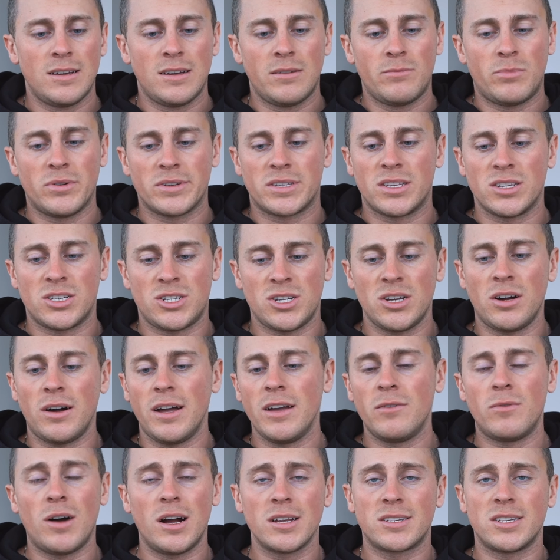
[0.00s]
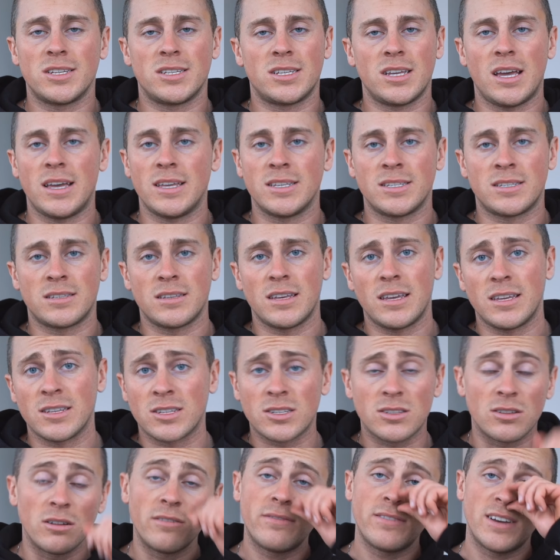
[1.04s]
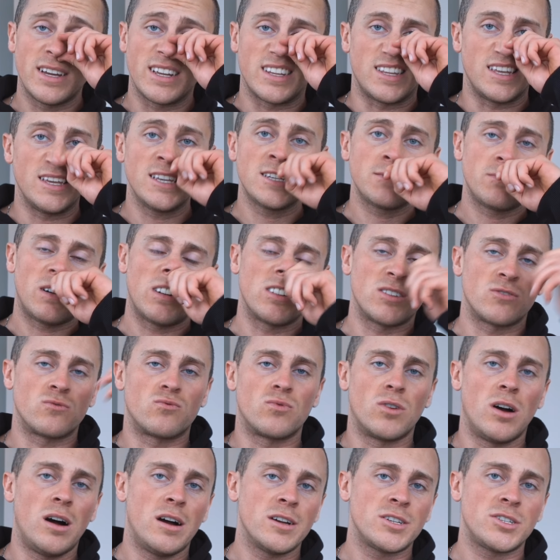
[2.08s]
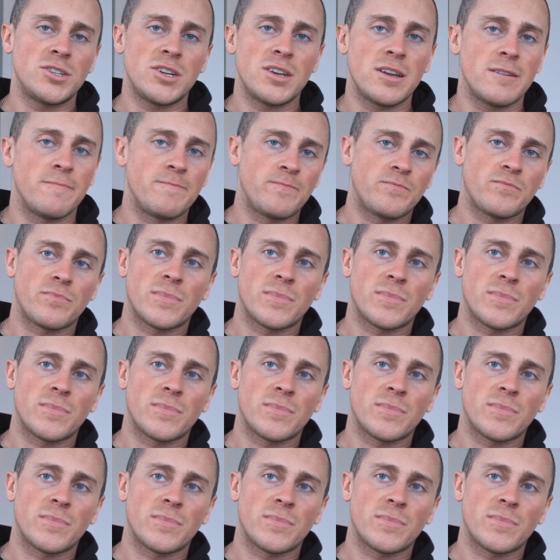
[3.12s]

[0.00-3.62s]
but the shit I watch is is, is stuff like this, man, just raw shit.